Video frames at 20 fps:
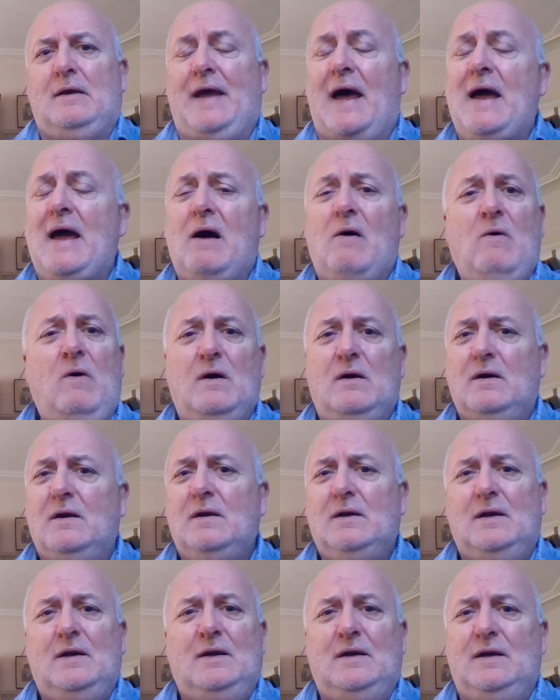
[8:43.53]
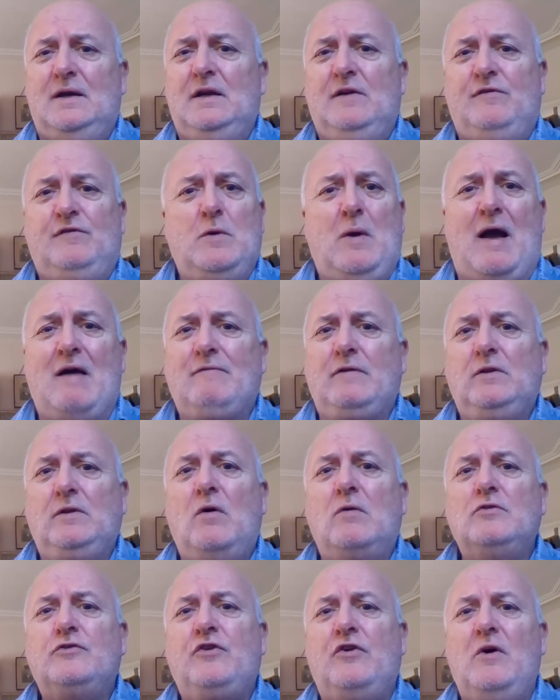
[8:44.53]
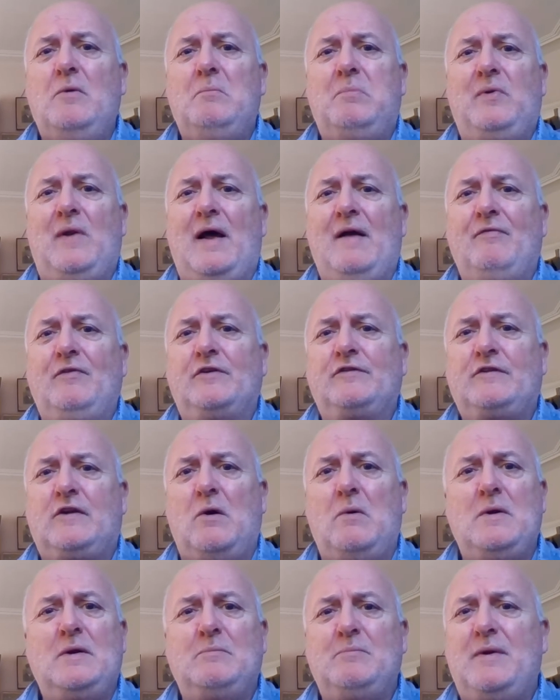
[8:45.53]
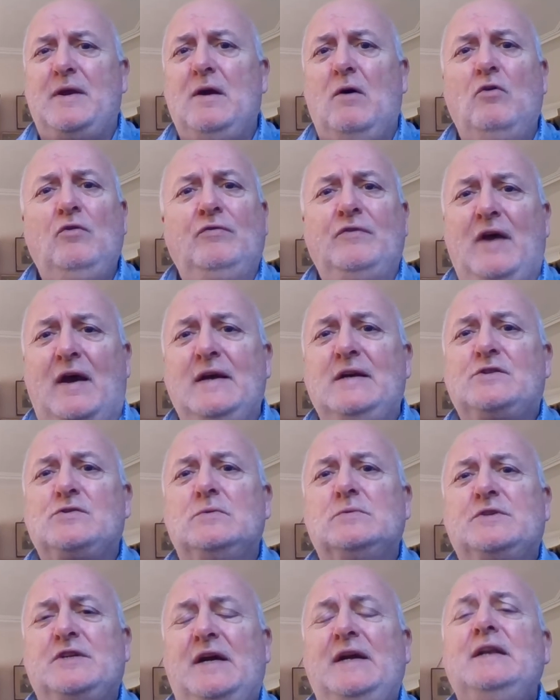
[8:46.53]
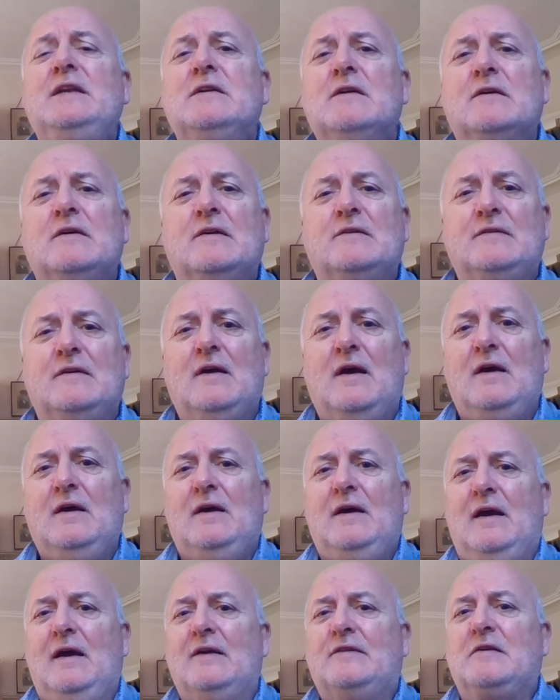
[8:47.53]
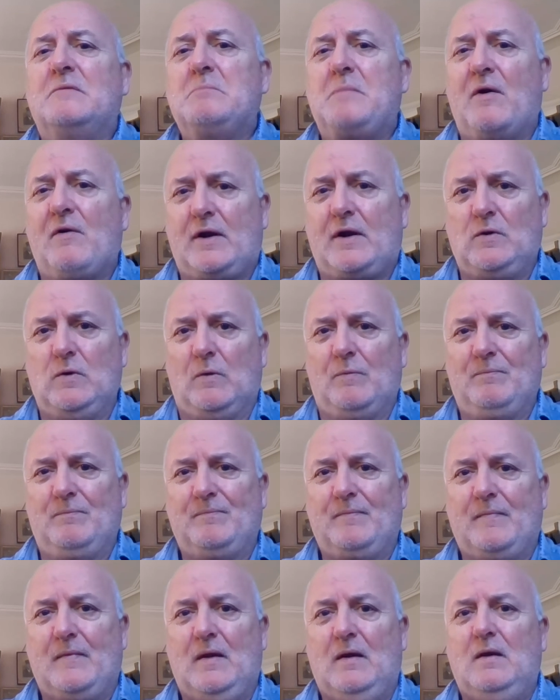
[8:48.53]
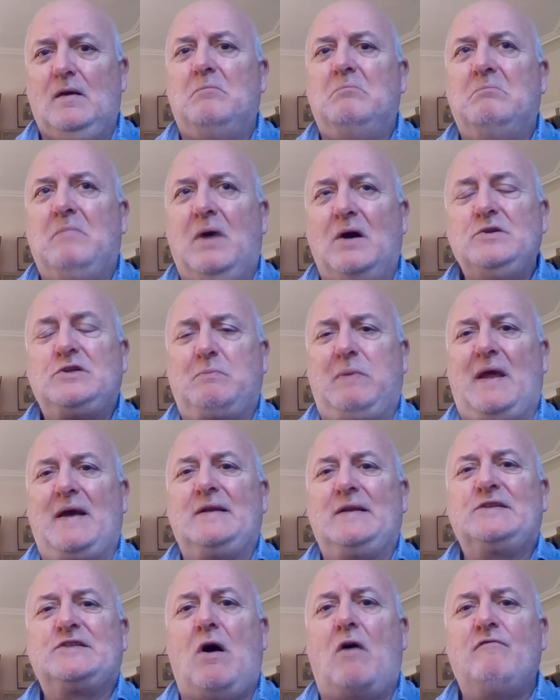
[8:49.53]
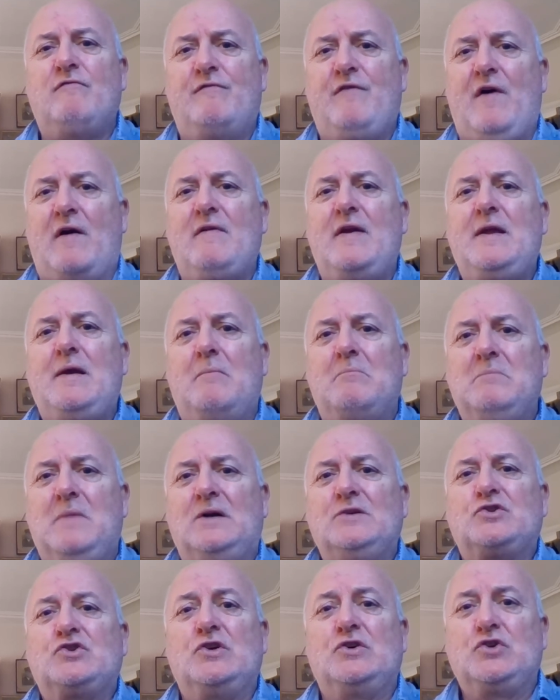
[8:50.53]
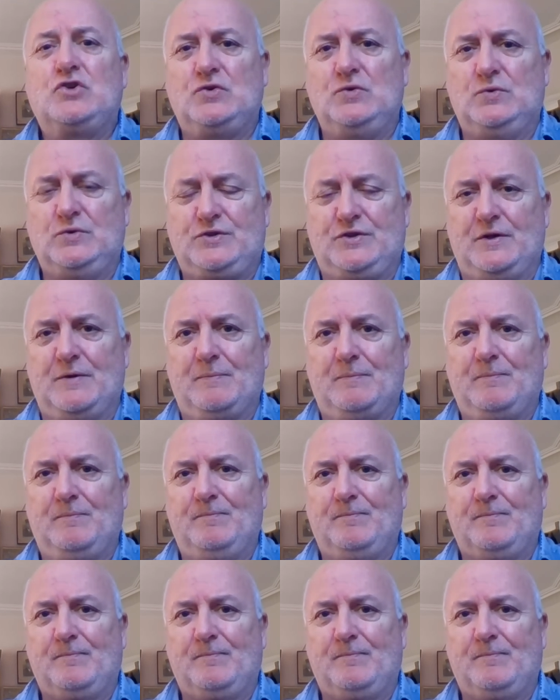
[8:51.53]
Now, if you have a long-term plan that's going beyond 8 or 10 years, it's a miracle. Most plans are very much shorter.